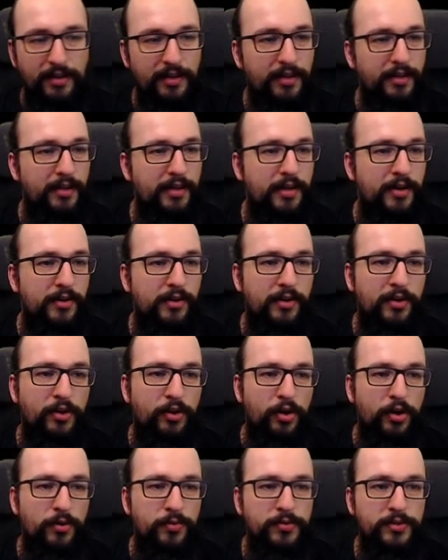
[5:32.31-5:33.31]
You know,
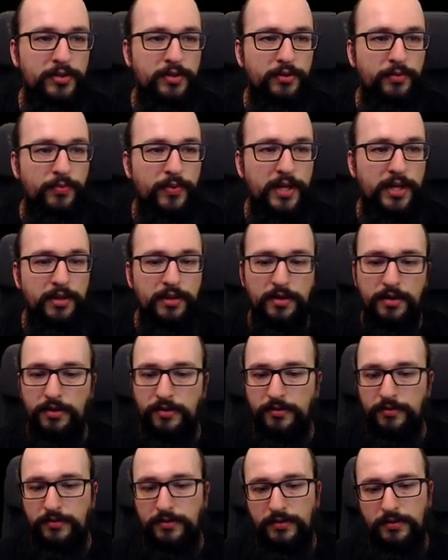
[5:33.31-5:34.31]
close your
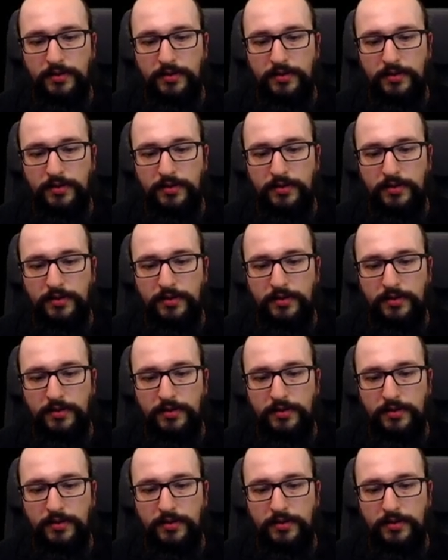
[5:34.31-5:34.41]
windows,